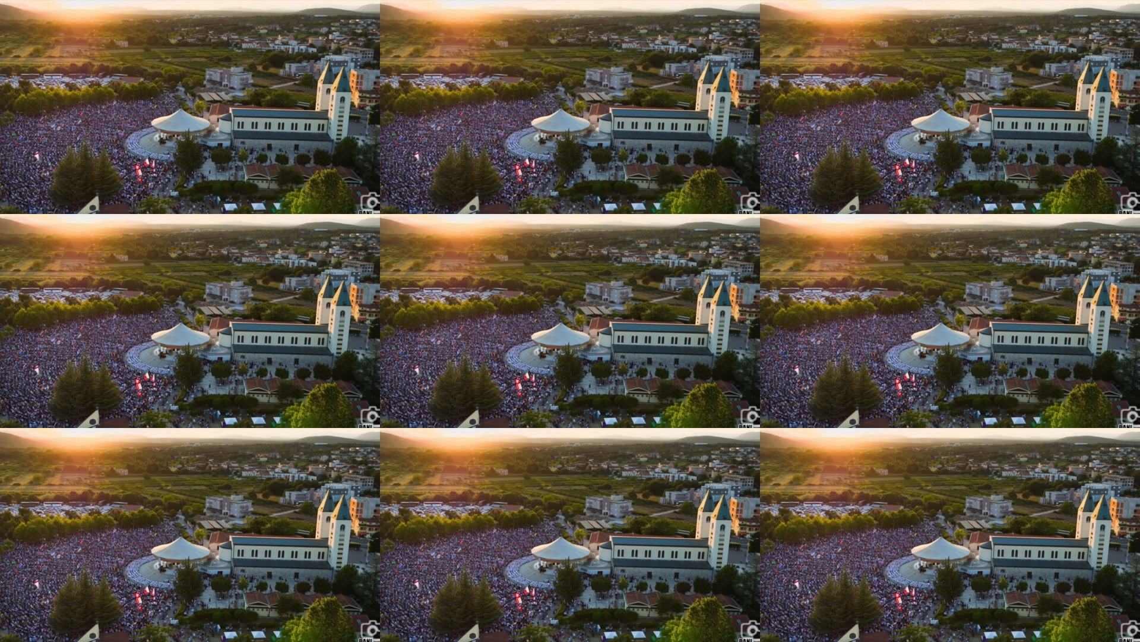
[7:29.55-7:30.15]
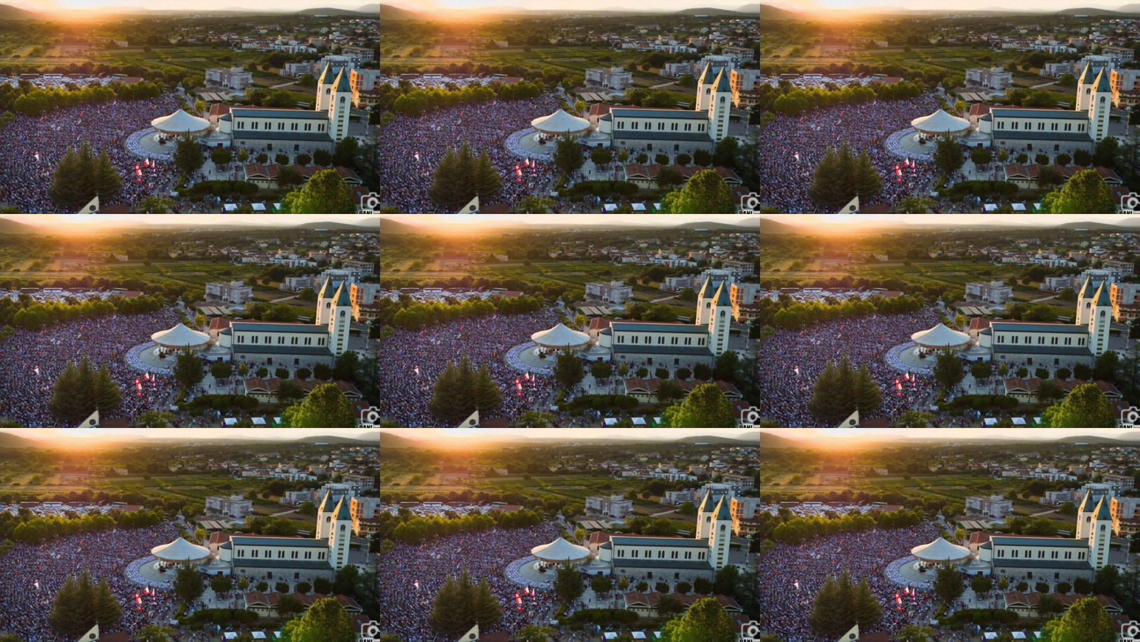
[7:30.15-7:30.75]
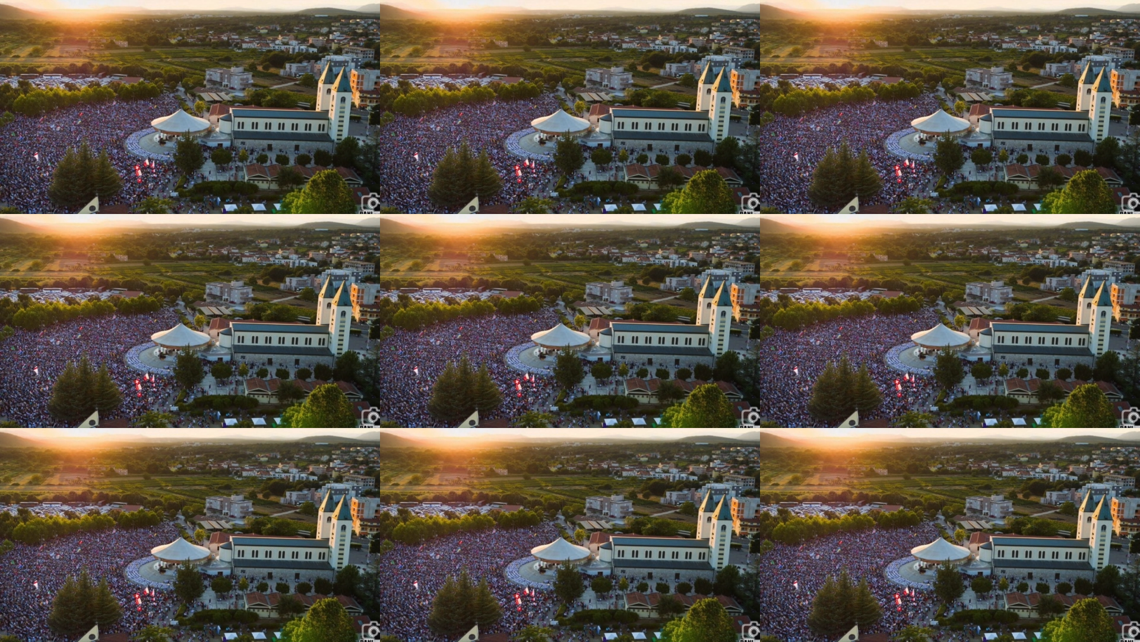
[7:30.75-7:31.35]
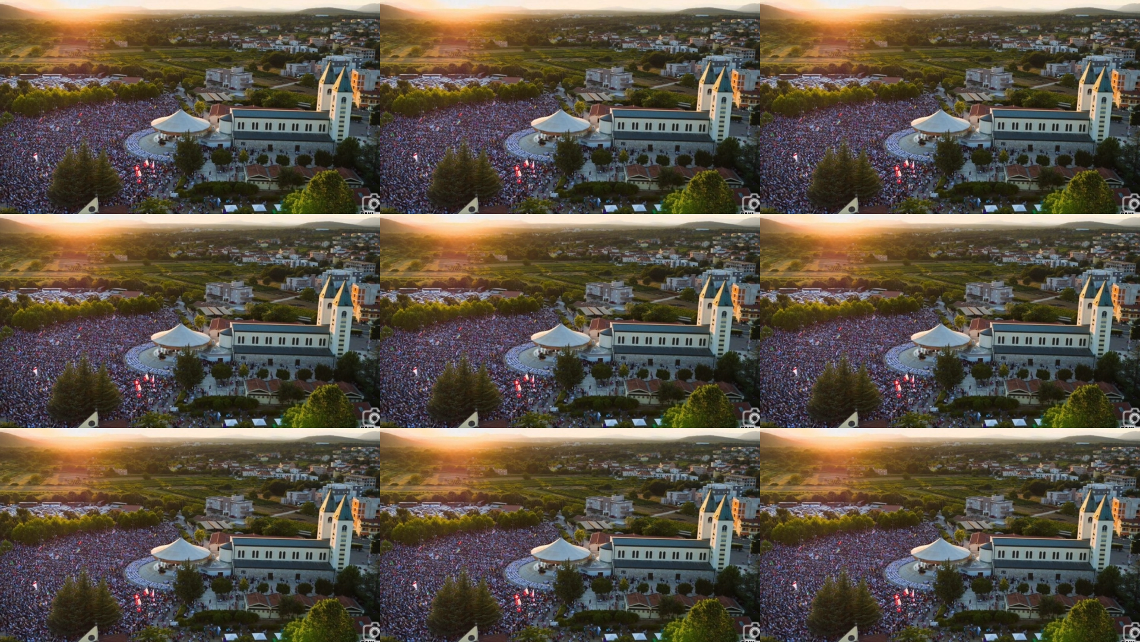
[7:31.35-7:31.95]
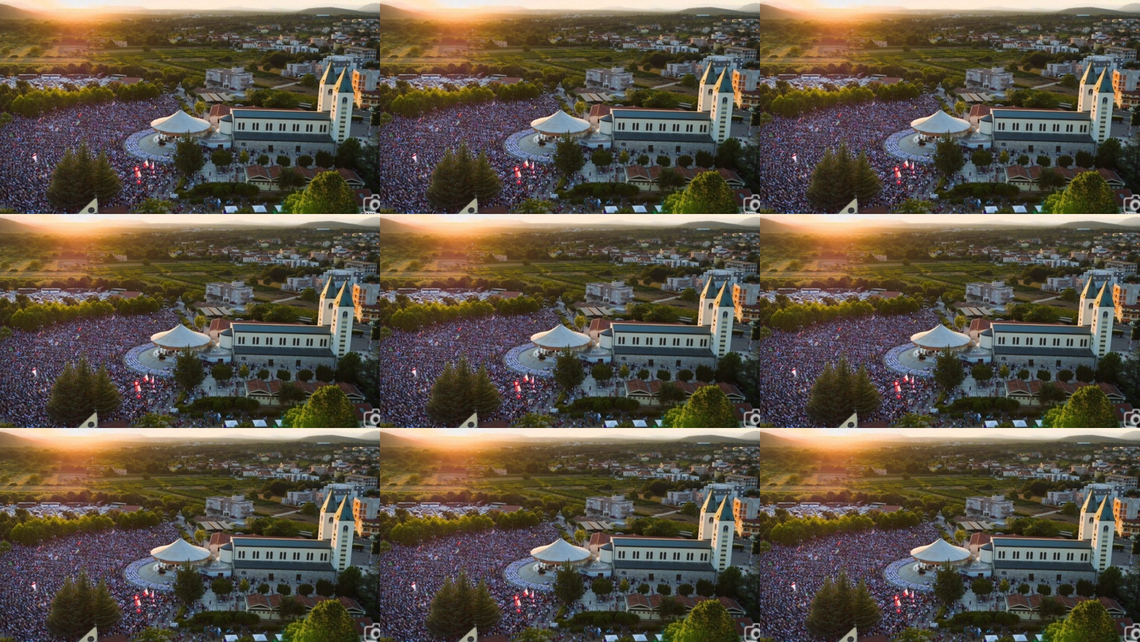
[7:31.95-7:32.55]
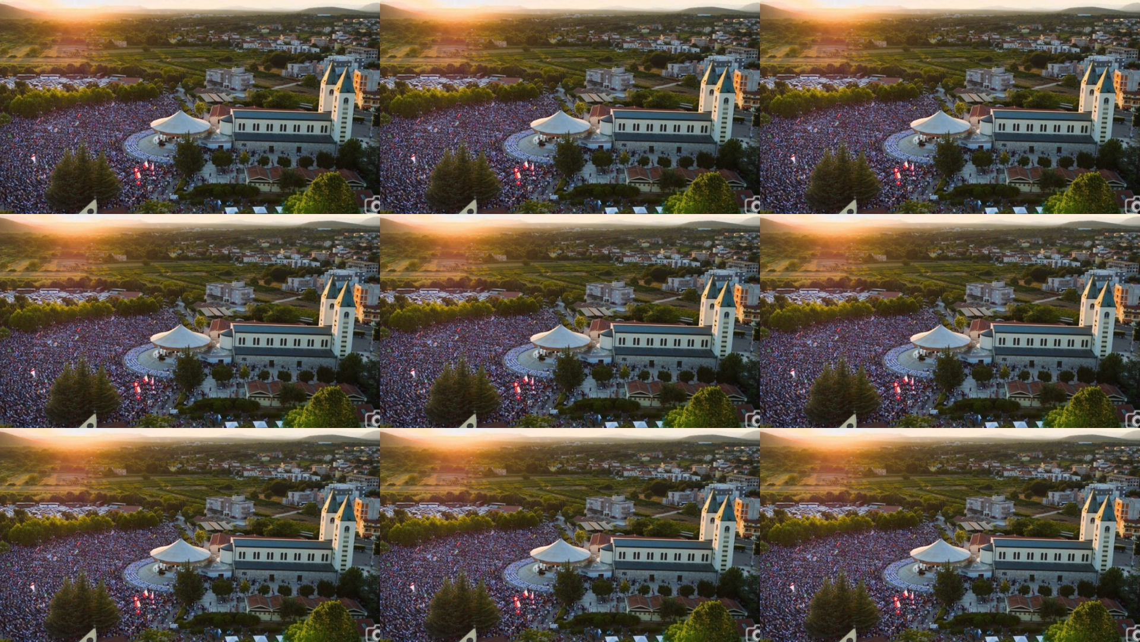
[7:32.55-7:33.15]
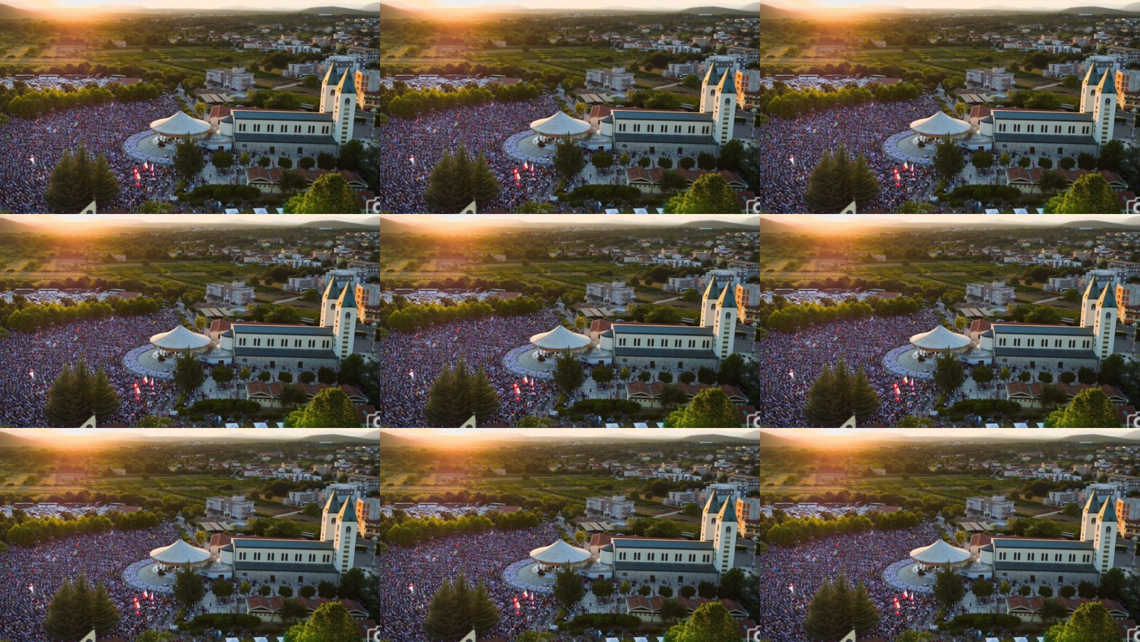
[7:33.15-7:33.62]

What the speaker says: (no speaker visible)